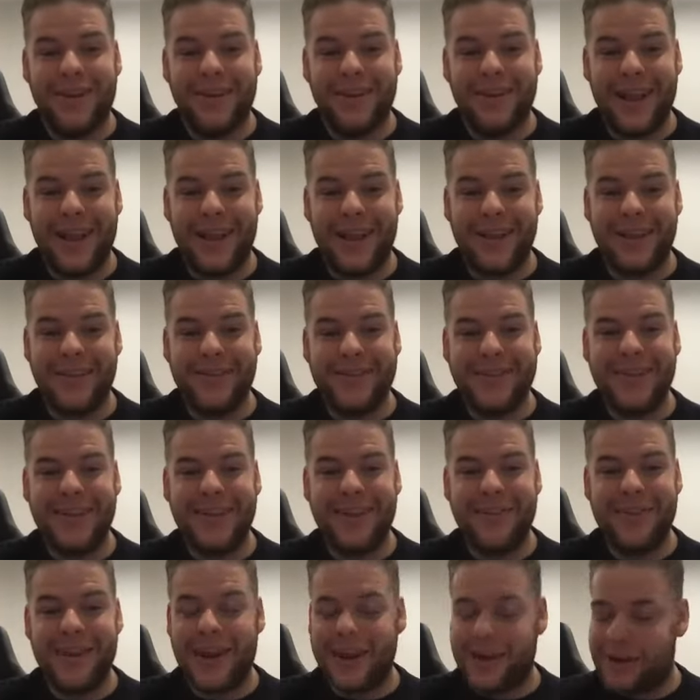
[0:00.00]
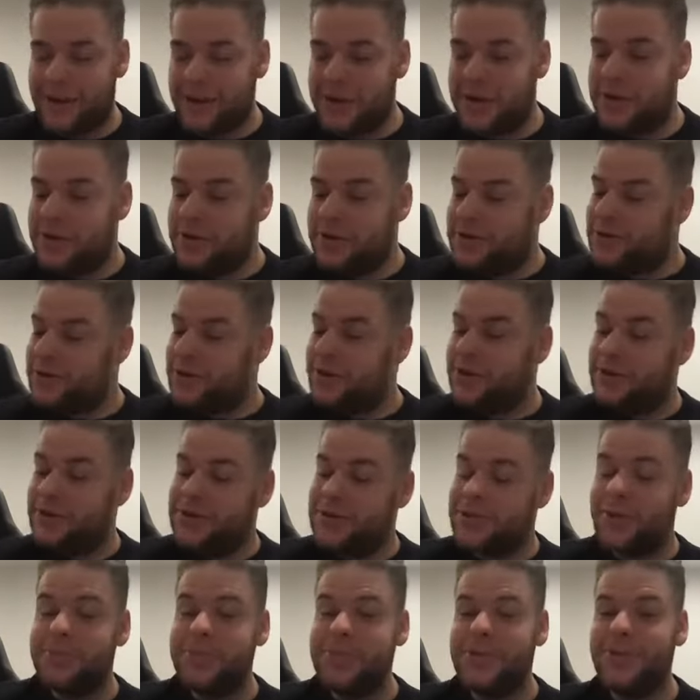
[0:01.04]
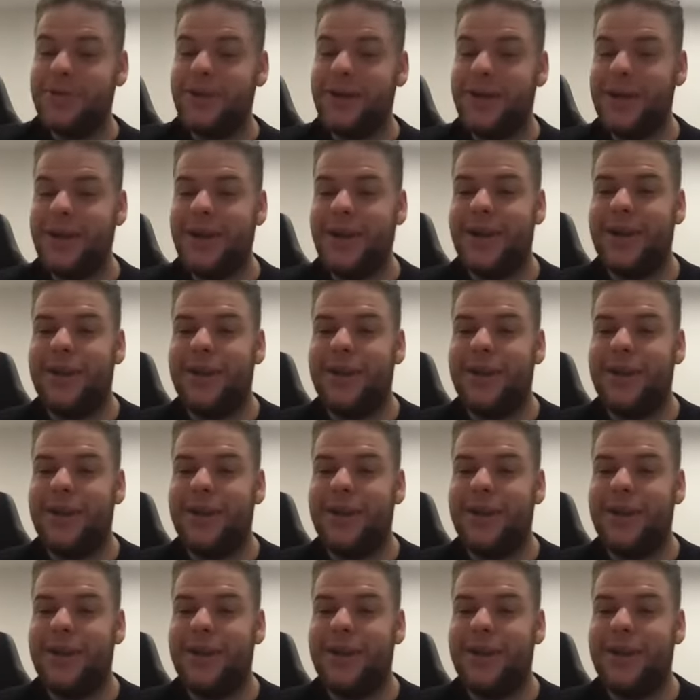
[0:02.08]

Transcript: like it was going to be like, you stop shooting.